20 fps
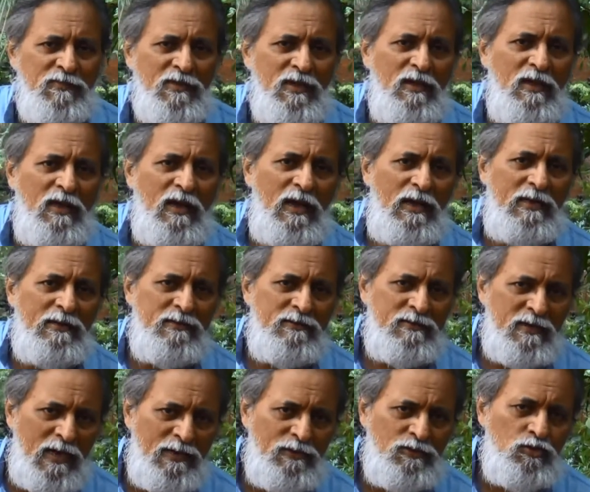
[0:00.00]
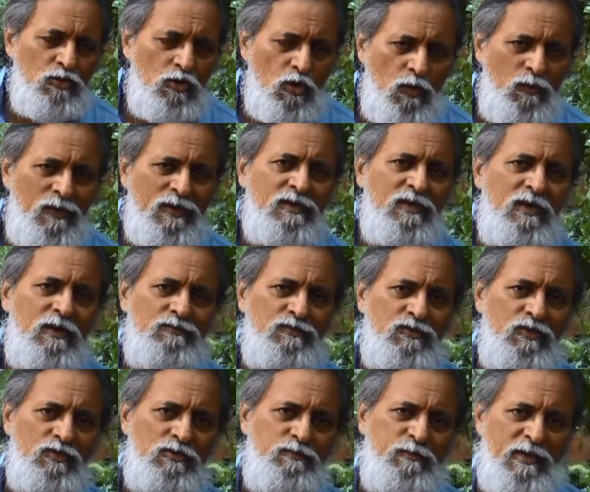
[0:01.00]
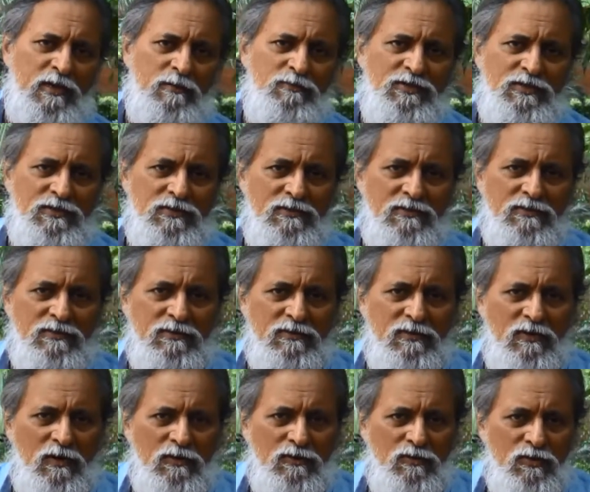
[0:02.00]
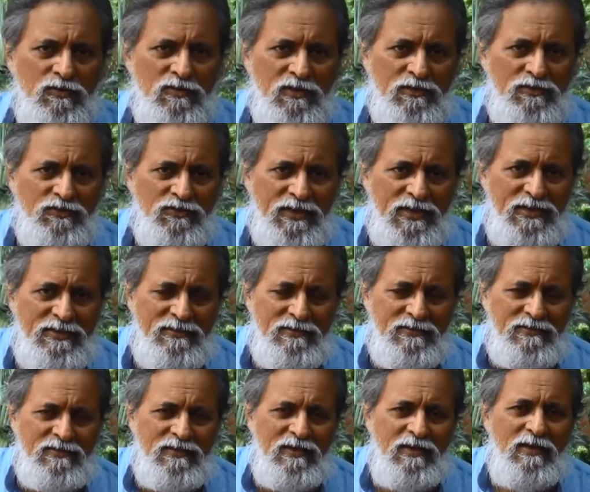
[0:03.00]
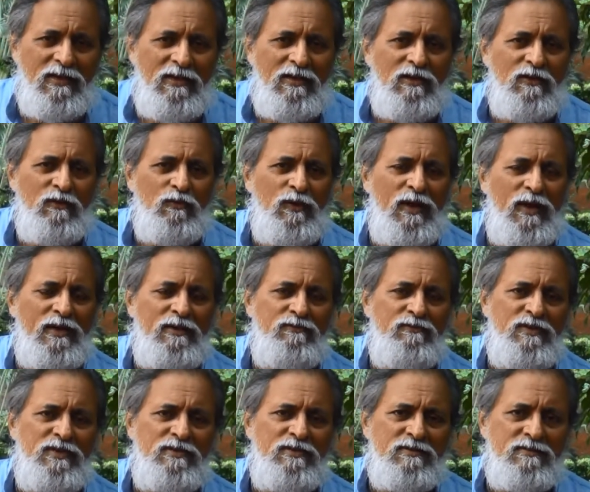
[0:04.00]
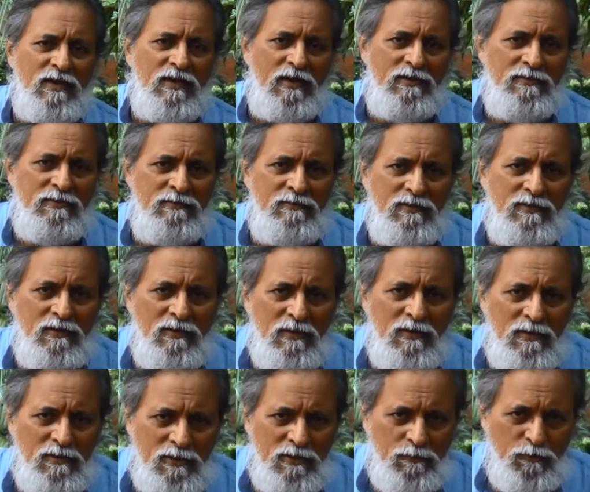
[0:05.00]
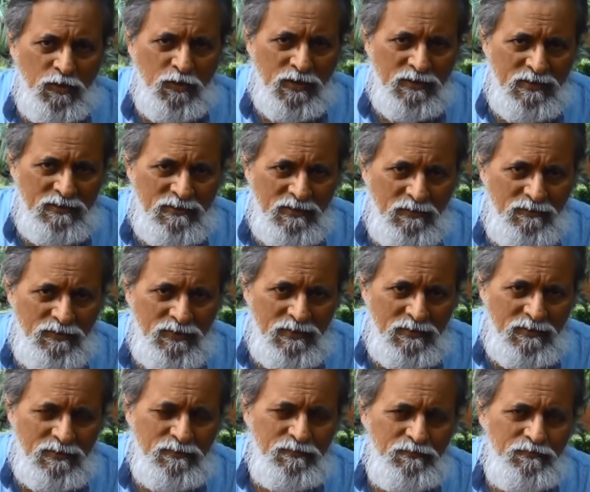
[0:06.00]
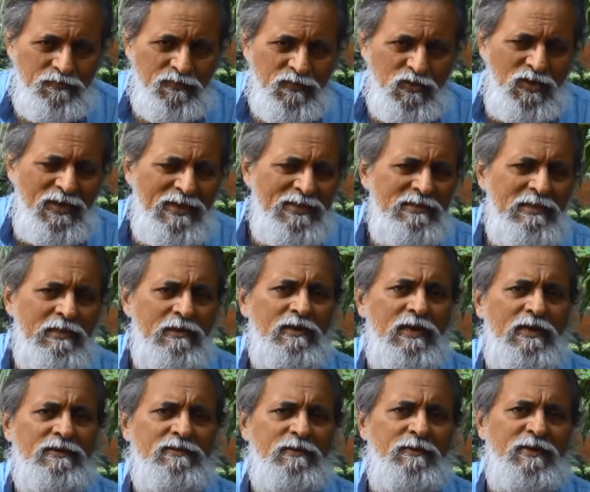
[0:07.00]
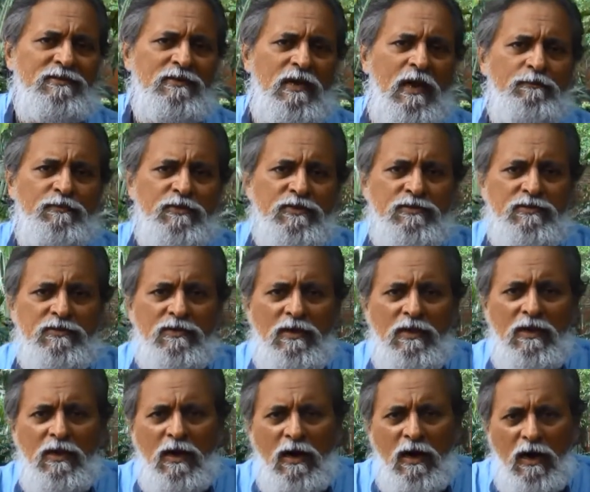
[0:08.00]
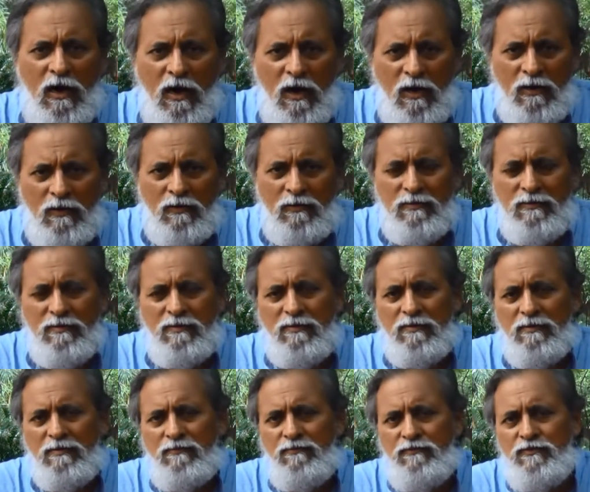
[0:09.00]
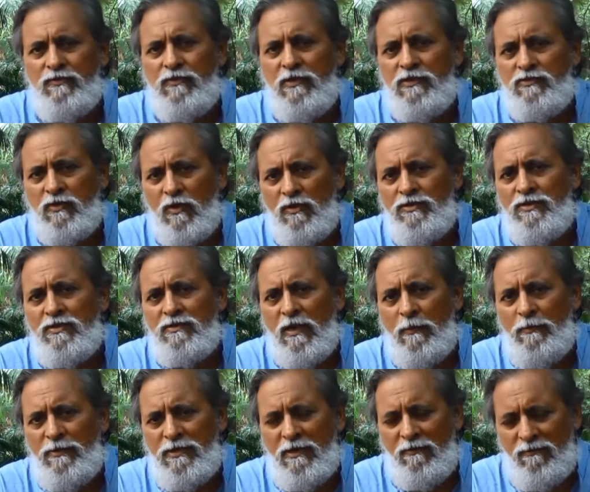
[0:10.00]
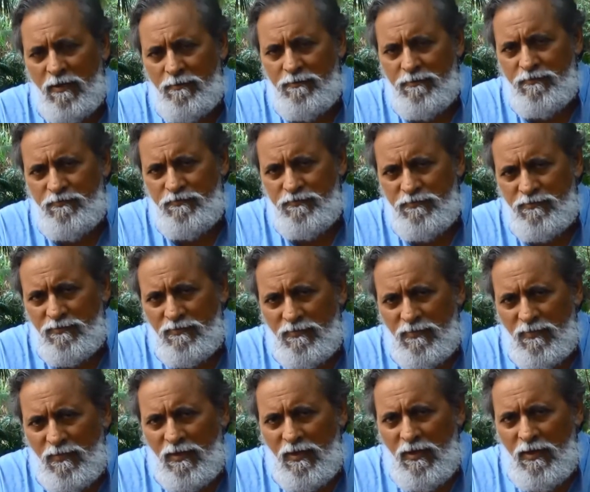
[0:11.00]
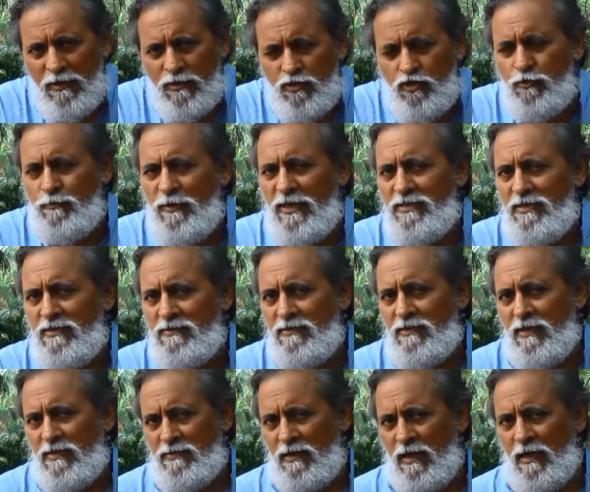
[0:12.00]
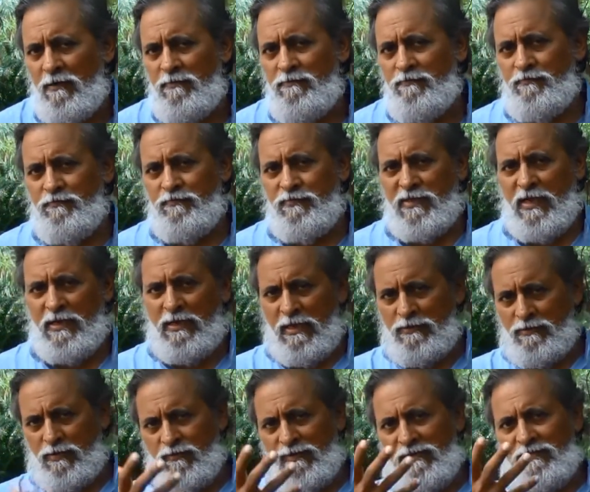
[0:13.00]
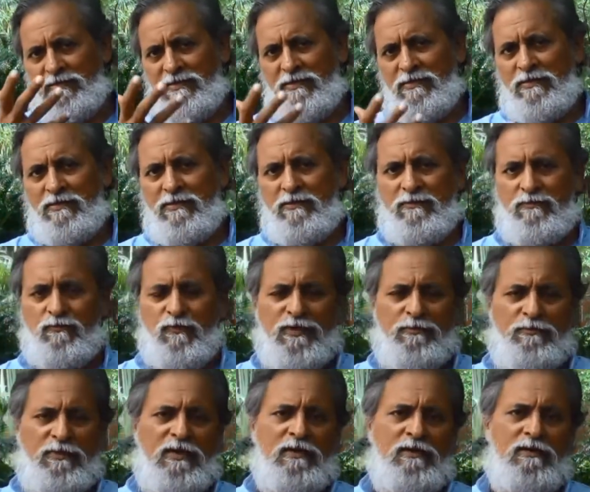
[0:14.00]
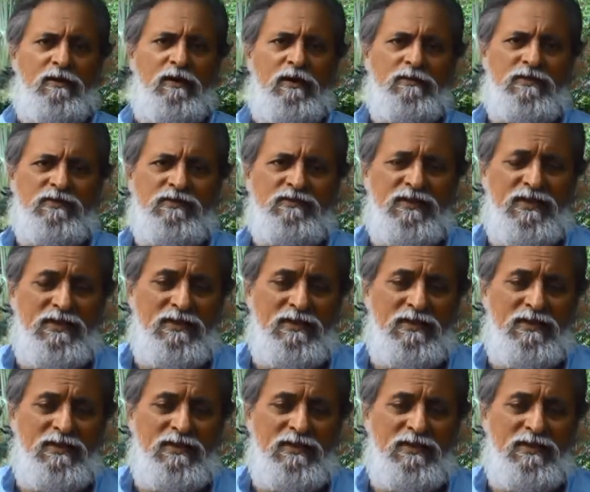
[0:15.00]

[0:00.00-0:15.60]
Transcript: and try to overcome those parameters or those constraints when we design the product and services. So let us look at some examples how frugal solutions have been developed. Two brothers in Assam, and as you will see this windmill on the screen,